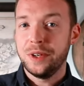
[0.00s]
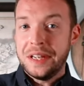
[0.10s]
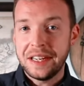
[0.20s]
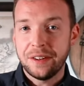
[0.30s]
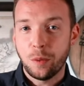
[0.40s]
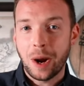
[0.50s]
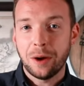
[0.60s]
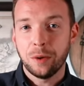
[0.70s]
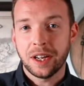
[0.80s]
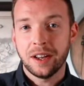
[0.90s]
need a
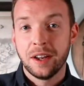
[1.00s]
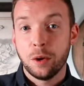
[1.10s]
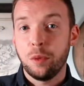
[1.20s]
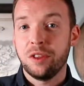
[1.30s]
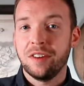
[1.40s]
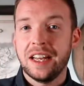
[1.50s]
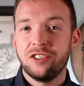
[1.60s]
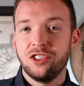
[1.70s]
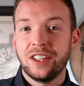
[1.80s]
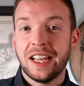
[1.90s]
WOWGR with
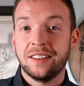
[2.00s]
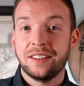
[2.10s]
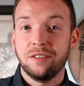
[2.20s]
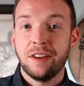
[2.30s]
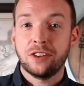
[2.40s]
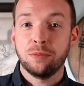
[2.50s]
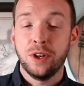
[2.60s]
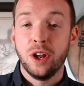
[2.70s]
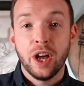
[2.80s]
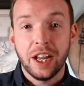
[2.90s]
relation to cask investment,